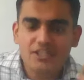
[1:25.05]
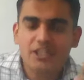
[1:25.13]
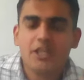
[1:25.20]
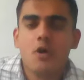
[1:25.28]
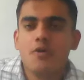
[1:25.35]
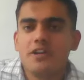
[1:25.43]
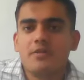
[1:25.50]

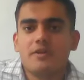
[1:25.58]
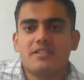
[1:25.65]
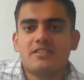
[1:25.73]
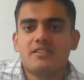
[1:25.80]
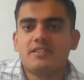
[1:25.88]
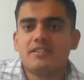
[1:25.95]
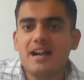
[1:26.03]
security
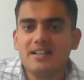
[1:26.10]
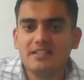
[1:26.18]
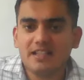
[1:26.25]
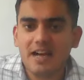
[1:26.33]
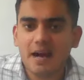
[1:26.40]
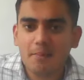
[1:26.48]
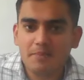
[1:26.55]
risks that
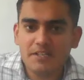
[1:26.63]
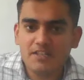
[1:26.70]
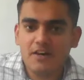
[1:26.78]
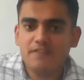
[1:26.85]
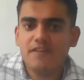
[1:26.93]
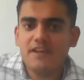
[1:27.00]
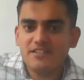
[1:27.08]
the companies
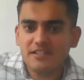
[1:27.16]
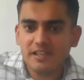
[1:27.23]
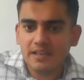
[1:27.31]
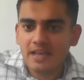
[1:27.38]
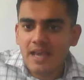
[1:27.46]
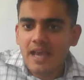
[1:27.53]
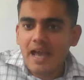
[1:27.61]
are
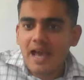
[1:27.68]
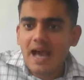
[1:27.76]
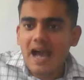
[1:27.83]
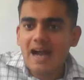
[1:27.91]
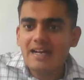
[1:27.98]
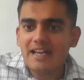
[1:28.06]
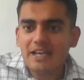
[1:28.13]
facing.
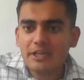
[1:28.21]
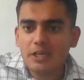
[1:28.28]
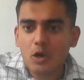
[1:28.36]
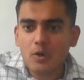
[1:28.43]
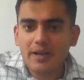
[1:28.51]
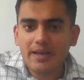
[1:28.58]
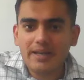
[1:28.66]
And
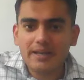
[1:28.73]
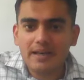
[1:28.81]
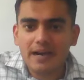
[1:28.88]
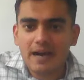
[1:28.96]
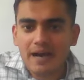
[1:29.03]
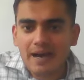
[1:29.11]
ignoring